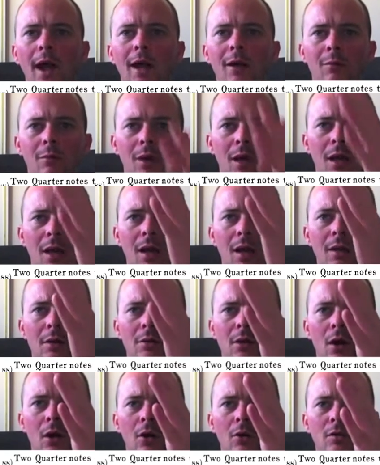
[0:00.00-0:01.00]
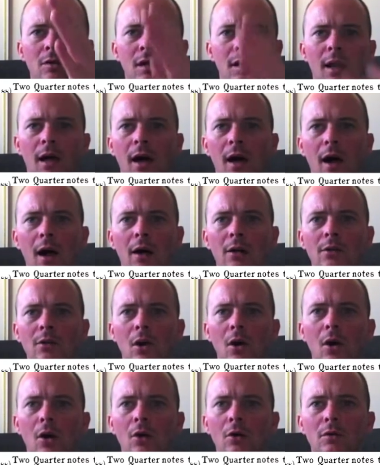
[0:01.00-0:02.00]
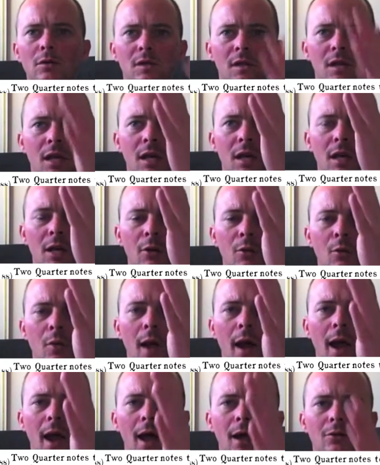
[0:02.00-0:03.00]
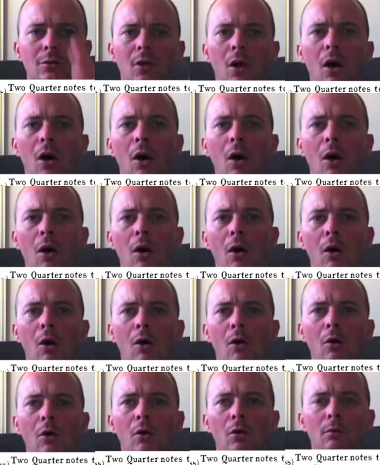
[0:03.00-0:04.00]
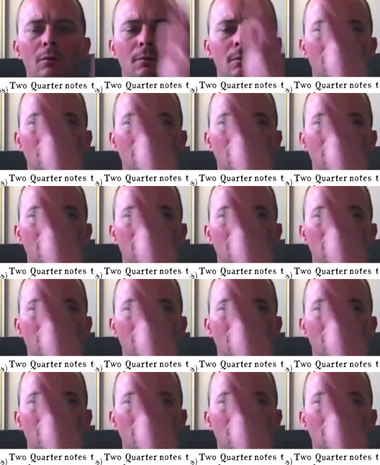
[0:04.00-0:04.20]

mi, do, si, la, do, si, re, do.